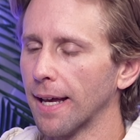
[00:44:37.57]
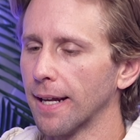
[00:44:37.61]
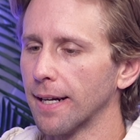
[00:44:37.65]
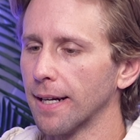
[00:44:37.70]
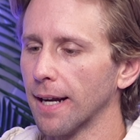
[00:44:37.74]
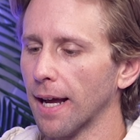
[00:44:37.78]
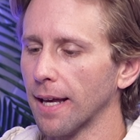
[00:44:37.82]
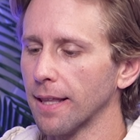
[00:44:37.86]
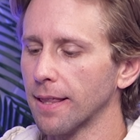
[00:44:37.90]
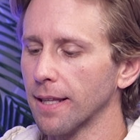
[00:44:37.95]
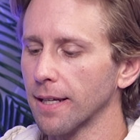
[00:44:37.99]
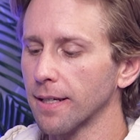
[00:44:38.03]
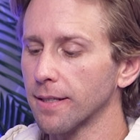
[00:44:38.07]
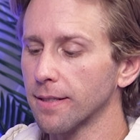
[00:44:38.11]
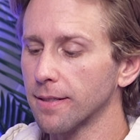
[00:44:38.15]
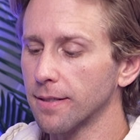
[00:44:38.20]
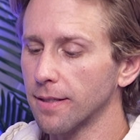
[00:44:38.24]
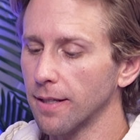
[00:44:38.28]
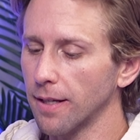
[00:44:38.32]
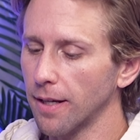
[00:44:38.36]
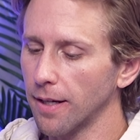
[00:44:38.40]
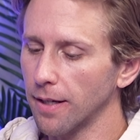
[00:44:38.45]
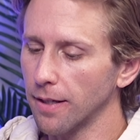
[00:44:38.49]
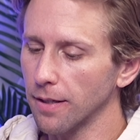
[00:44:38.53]
and I think
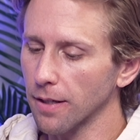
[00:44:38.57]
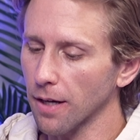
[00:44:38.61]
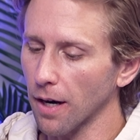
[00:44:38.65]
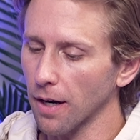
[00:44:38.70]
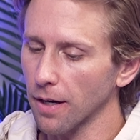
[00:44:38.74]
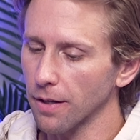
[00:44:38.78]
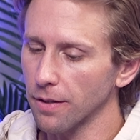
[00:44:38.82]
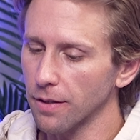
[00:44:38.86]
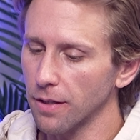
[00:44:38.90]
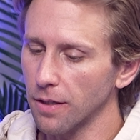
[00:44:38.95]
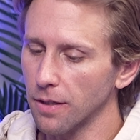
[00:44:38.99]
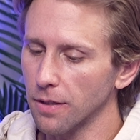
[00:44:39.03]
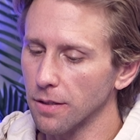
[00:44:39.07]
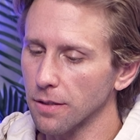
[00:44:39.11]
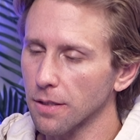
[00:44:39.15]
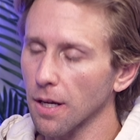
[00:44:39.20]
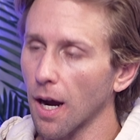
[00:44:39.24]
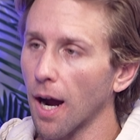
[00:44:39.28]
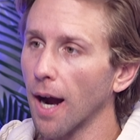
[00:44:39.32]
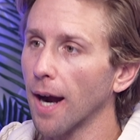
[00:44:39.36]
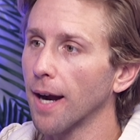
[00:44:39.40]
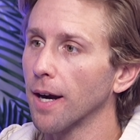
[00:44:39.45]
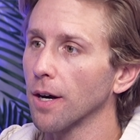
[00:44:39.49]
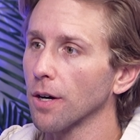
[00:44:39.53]
seeing kind of the
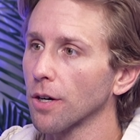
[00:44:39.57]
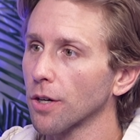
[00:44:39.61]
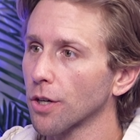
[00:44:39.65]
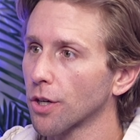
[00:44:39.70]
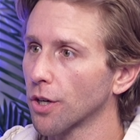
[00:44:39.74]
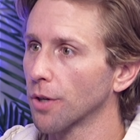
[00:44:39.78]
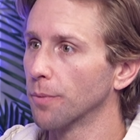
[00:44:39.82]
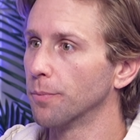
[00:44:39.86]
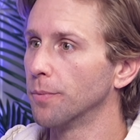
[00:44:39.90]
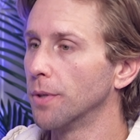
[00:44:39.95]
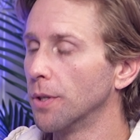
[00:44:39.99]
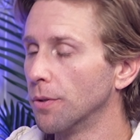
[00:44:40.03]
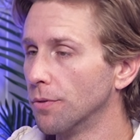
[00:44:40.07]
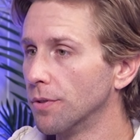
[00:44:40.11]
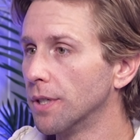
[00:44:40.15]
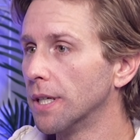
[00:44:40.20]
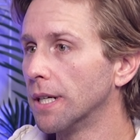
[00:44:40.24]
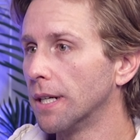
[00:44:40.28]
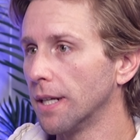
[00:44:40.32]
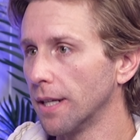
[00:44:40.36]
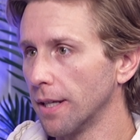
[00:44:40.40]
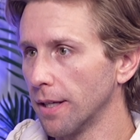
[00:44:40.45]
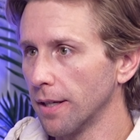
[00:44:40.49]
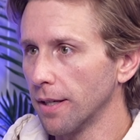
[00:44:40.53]
entire
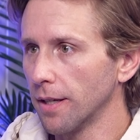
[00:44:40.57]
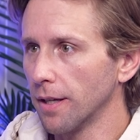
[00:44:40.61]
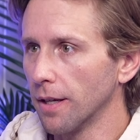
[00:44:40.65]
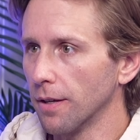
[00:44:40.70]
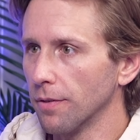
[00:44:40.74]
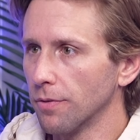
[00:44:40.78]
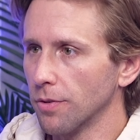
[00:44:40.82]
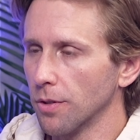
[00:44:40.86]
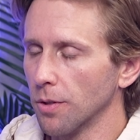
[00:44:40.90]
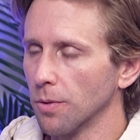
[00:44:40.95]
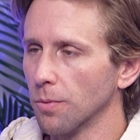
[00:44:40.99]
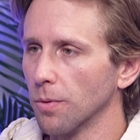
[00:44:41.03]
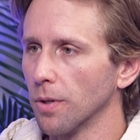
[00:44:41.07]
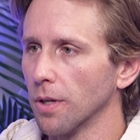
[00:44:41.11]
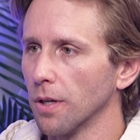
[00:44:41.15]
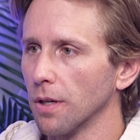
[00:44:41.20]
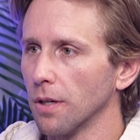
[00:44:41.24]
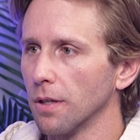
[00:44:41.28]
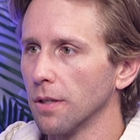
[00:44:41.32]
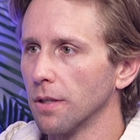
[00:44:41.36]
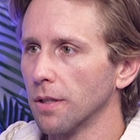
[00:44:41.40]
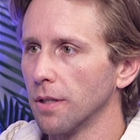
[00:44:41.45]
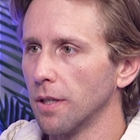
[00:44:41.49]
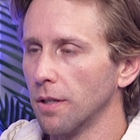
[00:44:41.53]
community, if yeah. you
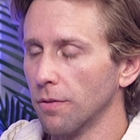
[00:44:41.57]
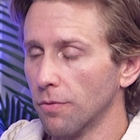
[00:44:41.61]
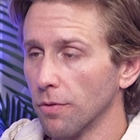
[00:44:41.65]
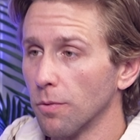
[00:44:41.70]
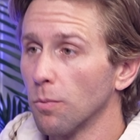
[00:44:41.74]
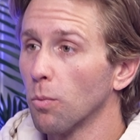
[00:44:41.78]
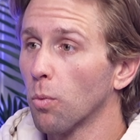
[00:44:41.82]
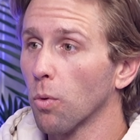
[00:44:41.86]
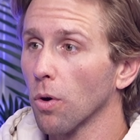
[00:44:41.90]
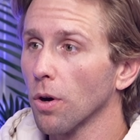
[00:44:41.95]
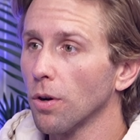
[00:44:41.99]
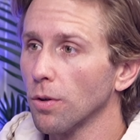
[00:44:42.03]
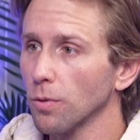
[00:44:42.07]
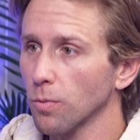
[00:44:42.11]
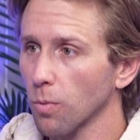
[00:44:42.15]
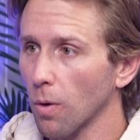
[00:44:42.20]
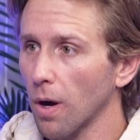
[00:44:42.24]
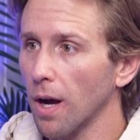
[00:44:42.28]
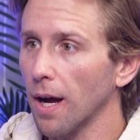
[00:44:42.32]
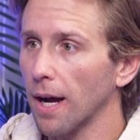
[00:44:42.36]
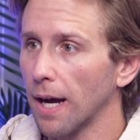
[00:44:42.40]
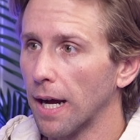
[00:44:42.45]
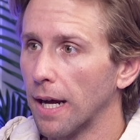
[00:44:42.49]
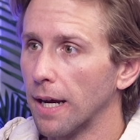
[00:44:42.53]
will, even
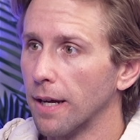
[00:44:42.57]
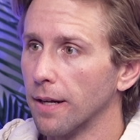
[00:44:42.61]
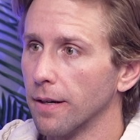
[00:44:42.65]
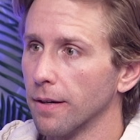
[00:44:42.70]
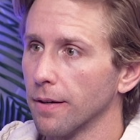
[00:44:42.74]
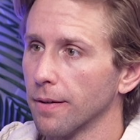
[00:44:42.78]
worldwide?